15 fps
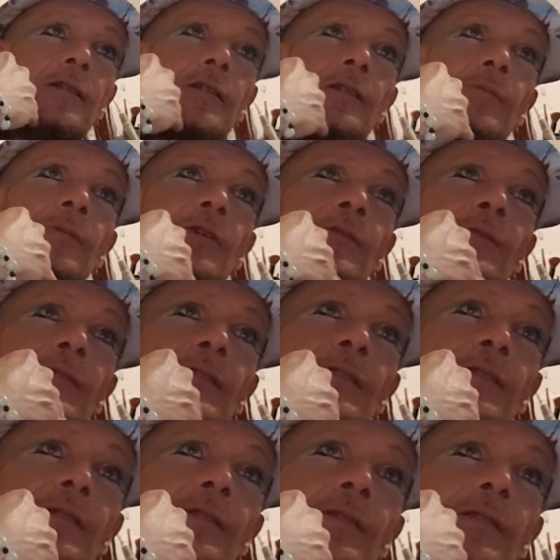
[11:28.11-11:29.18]
at the moment.
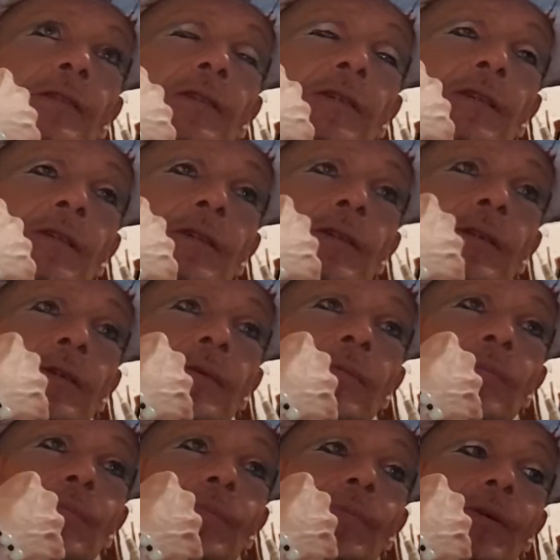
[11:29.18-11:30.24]

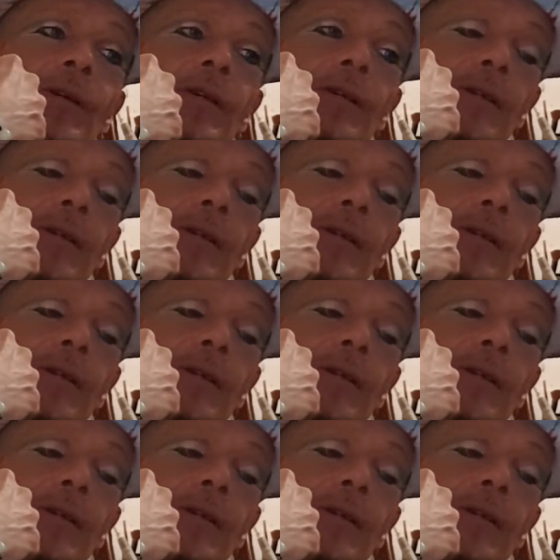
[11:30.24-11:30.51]
But